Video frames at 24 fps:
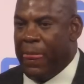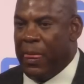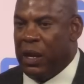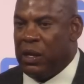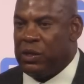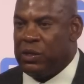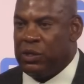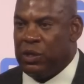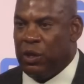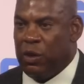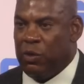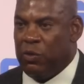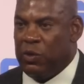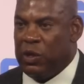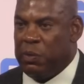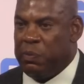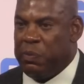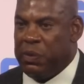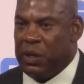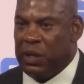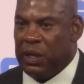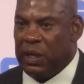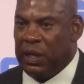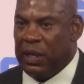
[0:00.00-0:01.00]
So we
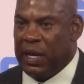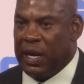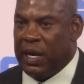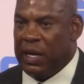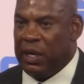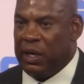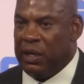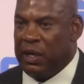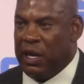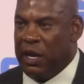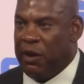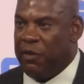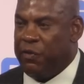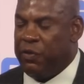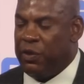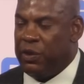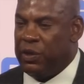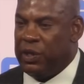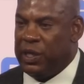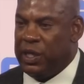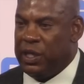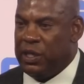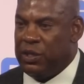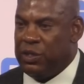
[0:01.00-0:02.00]
put a lot of
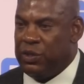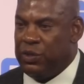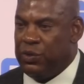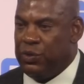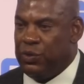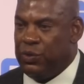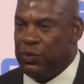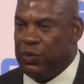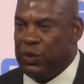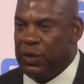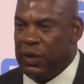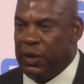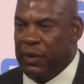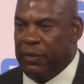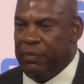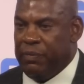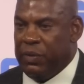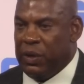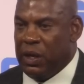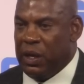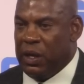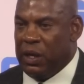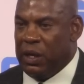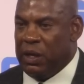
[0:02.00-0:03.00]
effort into
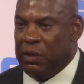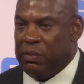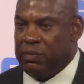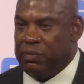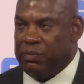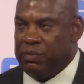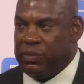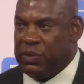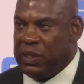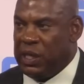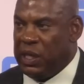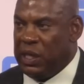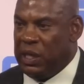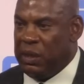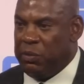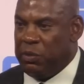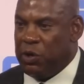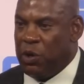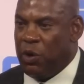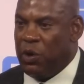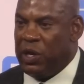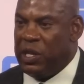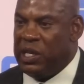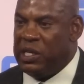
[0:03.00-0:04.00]
um, team
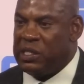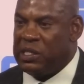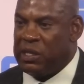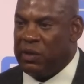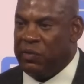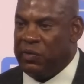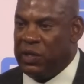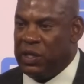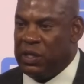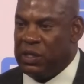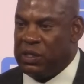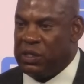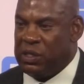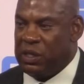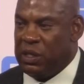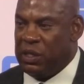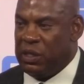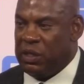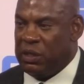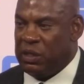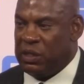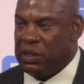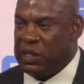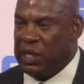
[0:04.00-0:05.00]
cohesiveness
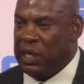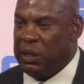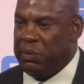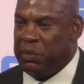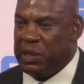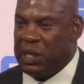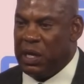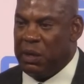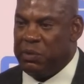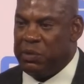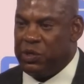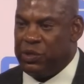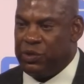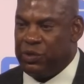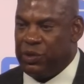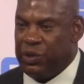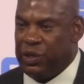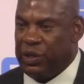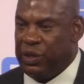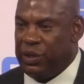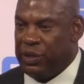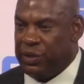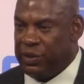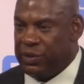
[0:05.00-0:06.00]
and team chemistry.